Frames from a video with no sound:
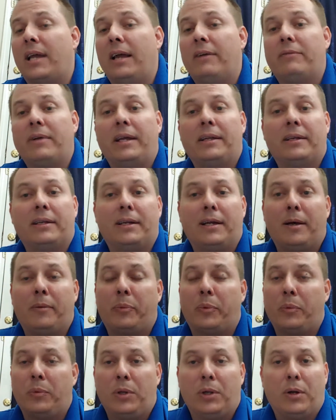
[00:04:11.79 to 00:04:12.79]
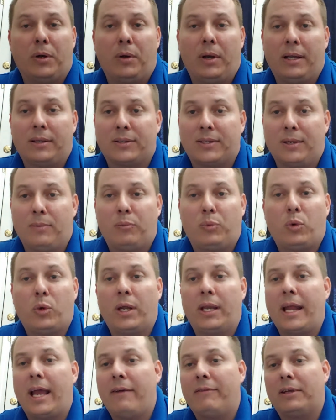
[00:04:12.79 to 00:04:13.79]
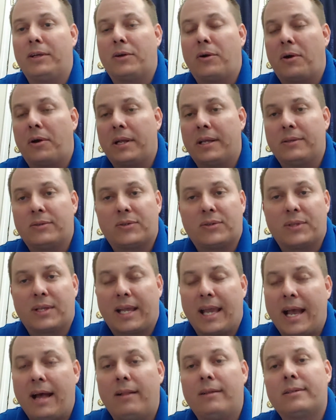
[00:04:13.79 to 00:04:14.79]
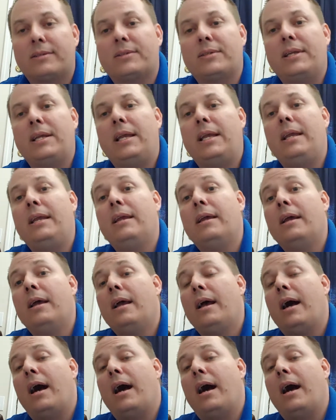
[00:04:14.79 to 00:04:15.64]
I've ended up, at some point having Guardians of the Galaxy.